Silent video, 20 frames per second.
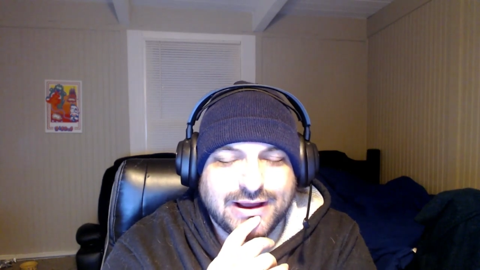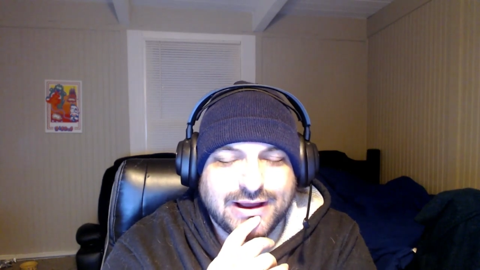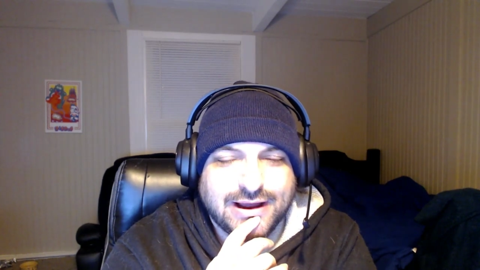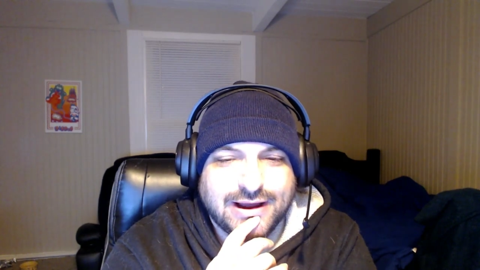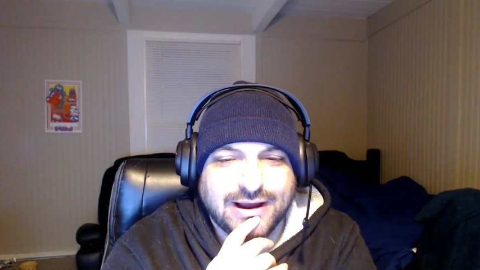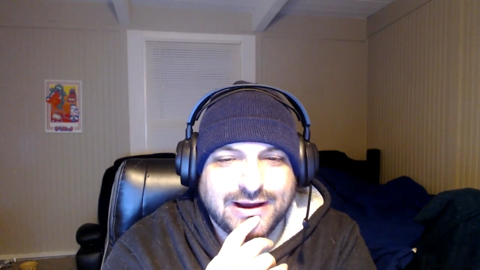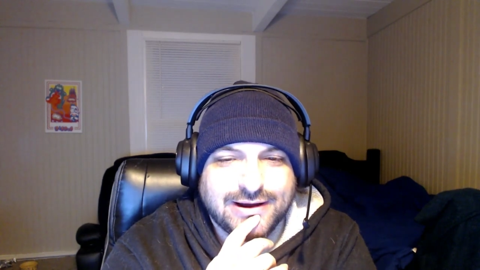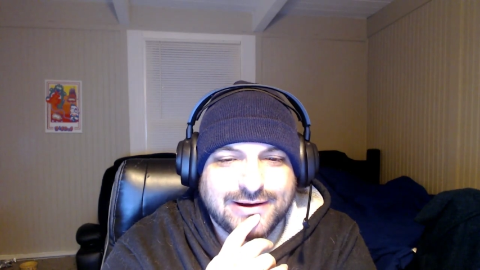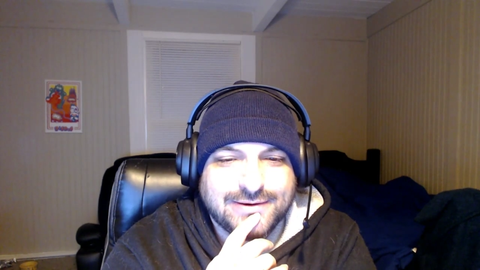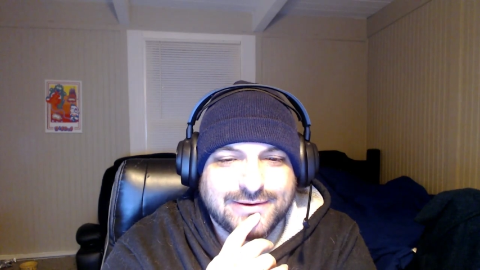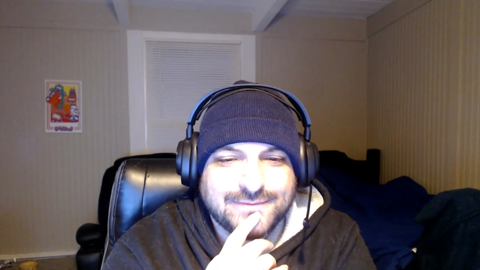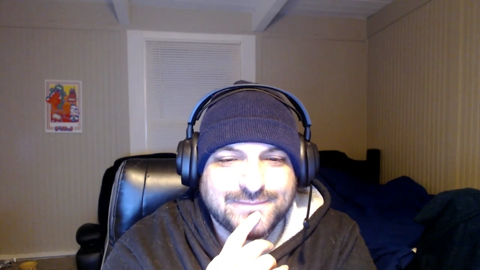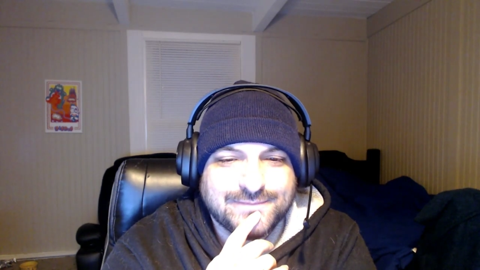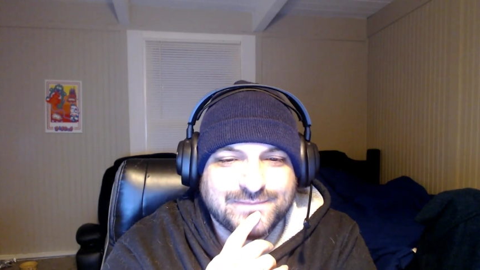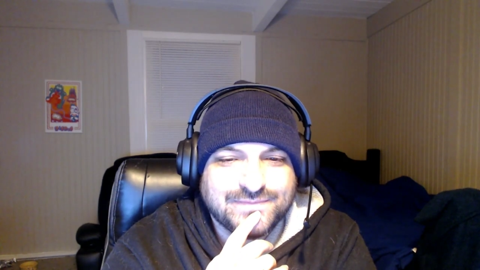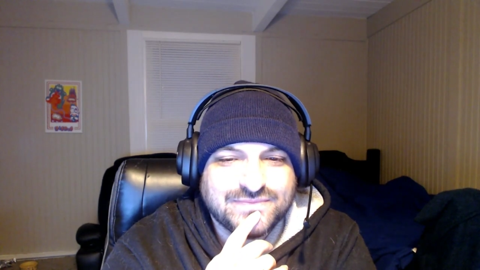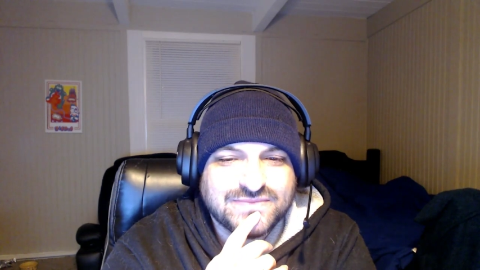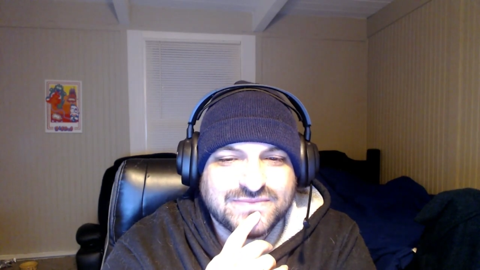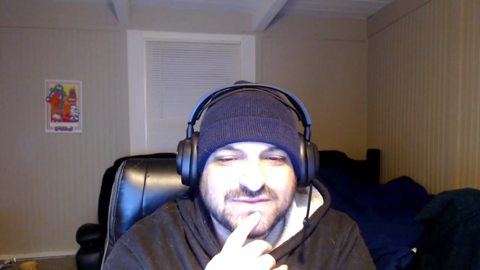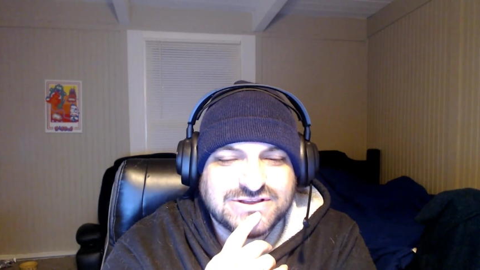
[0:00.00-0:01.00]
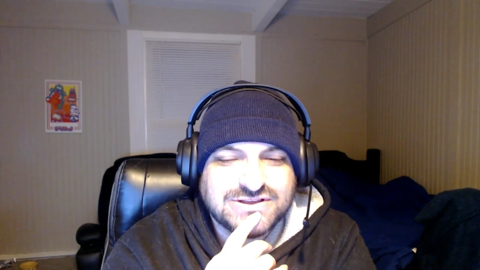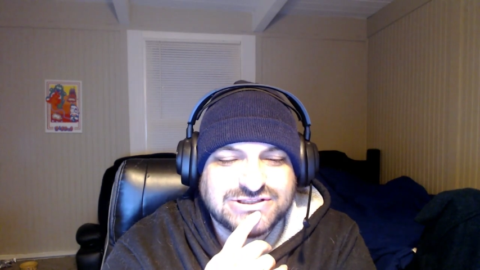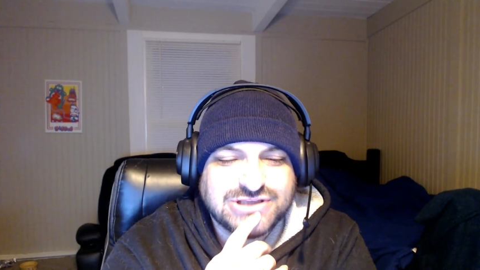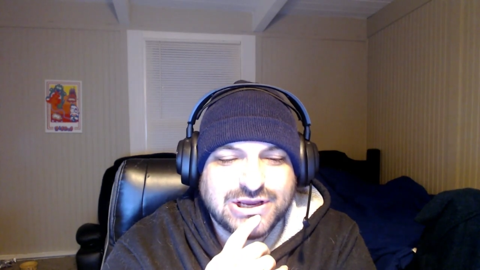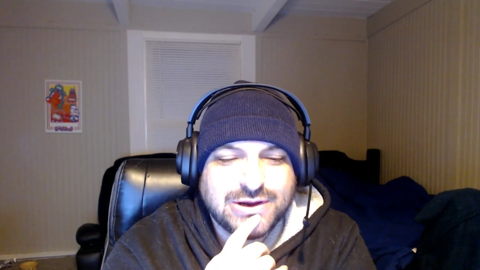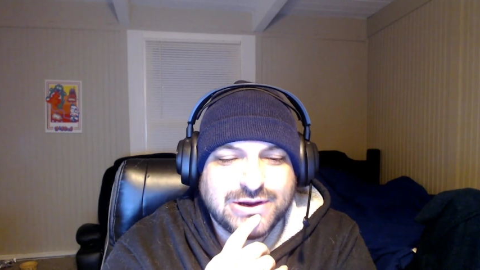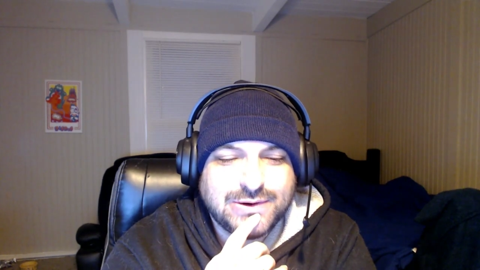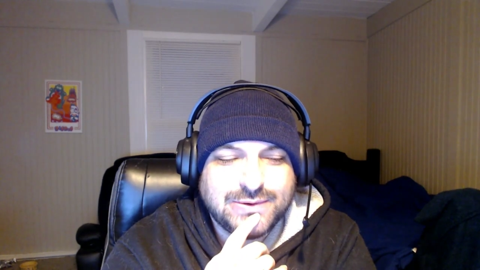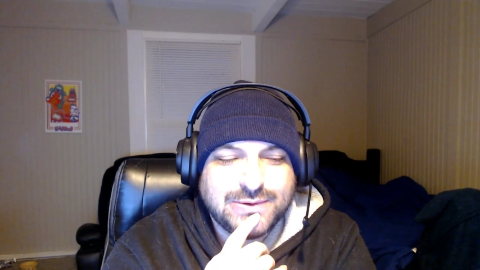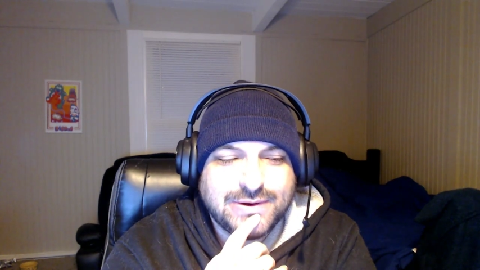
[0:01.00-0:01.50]
Um,
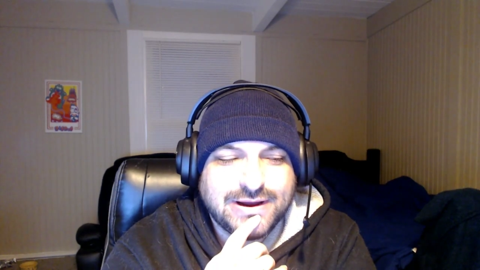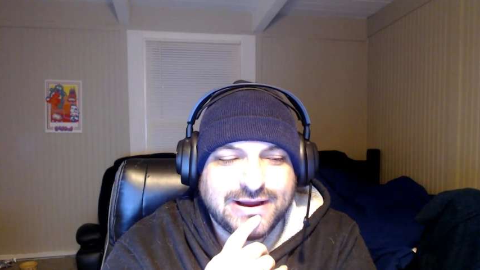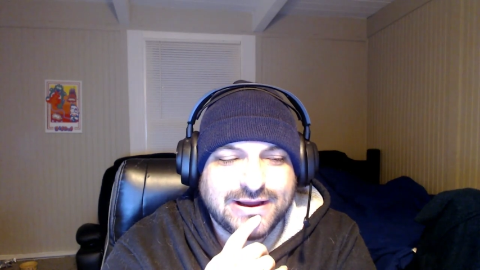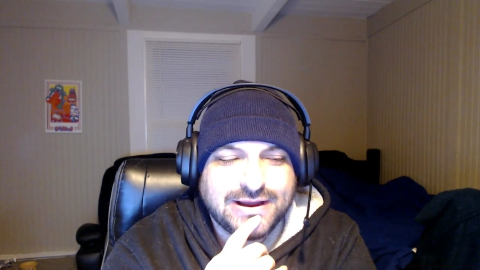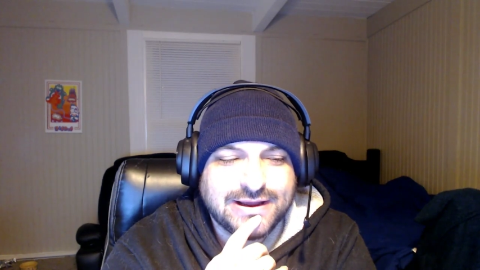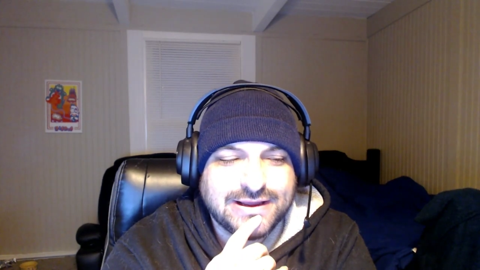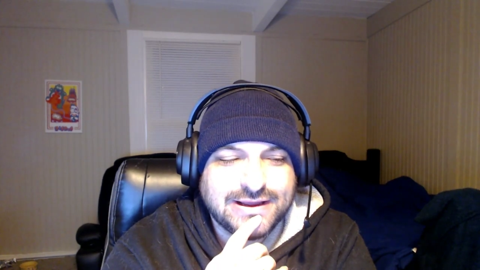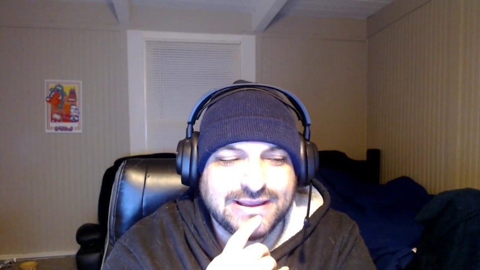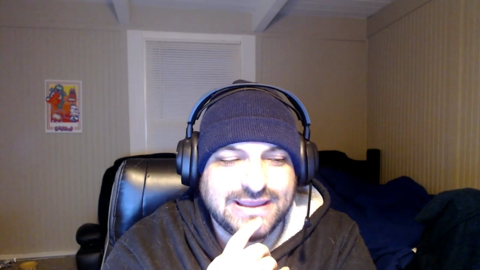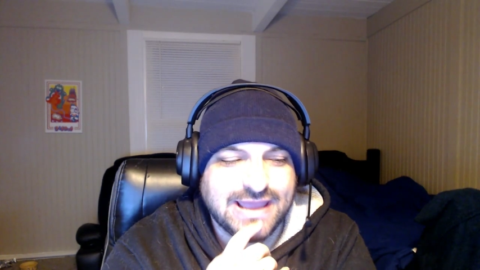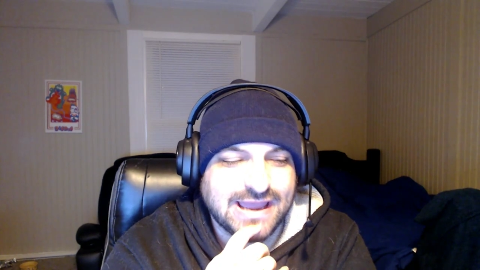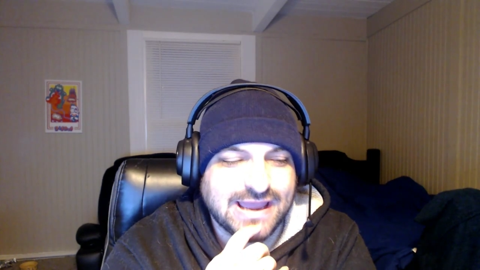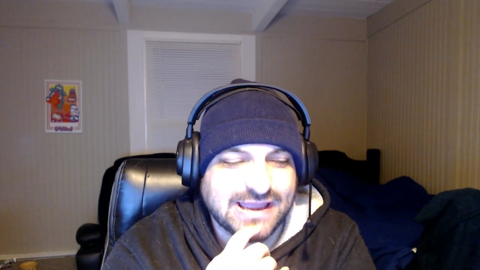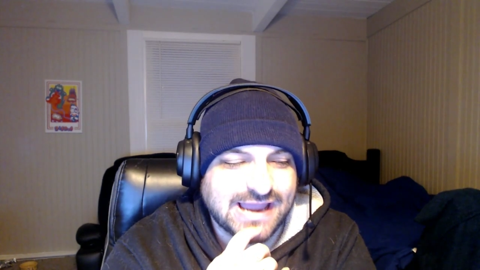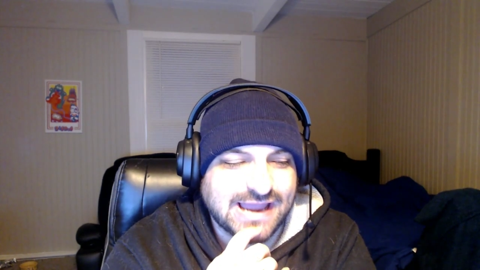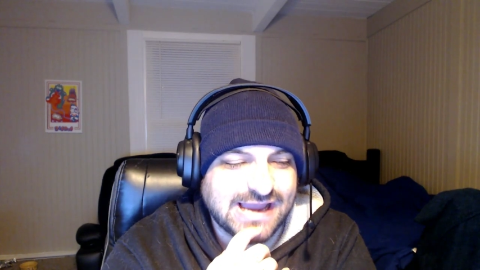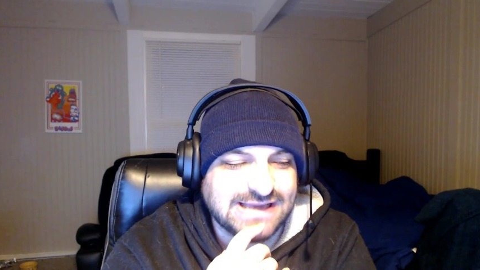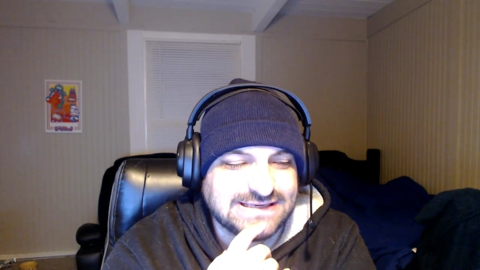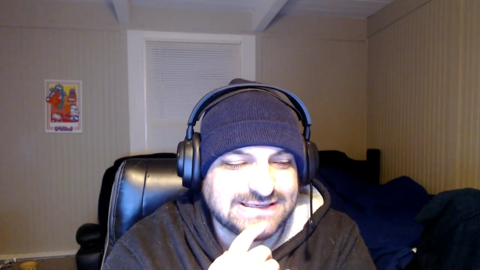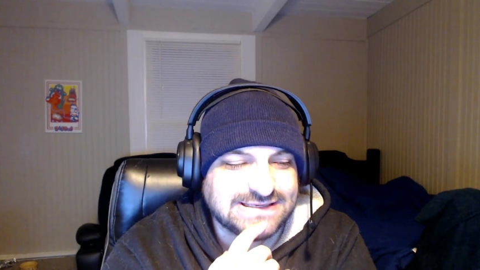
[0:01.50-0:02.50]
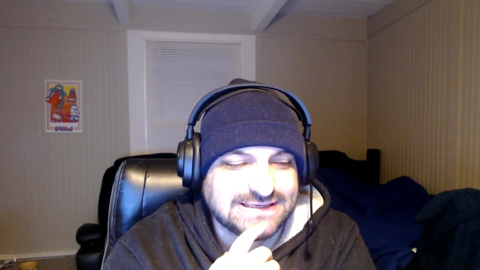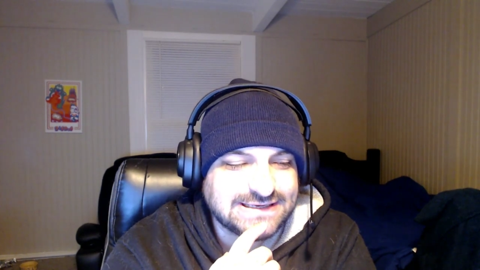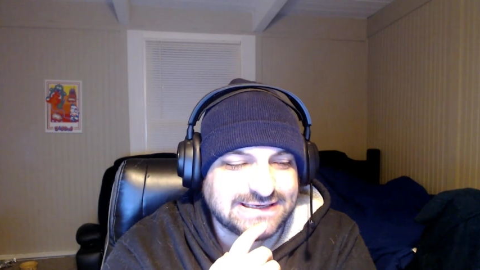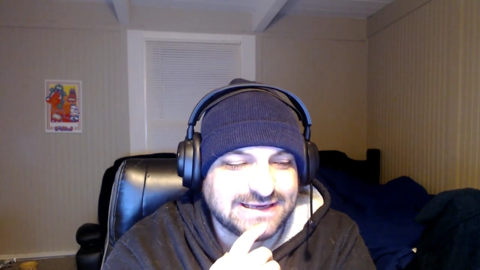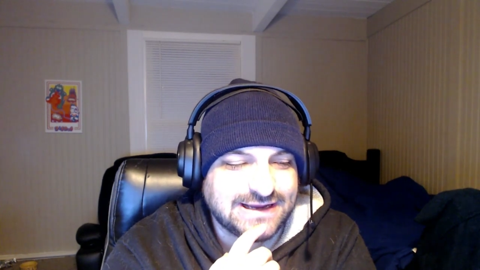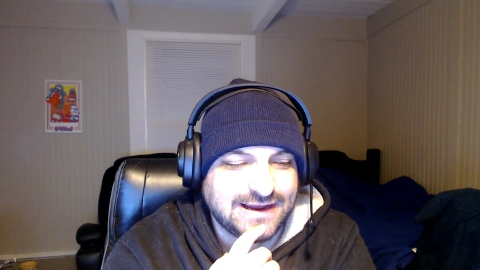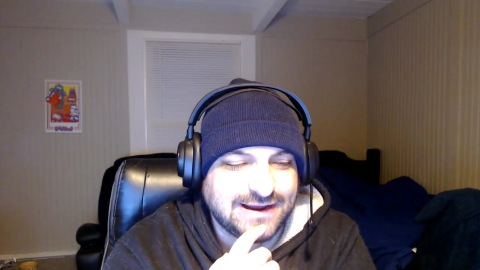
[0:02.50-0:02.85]
so uh, yeah, guys.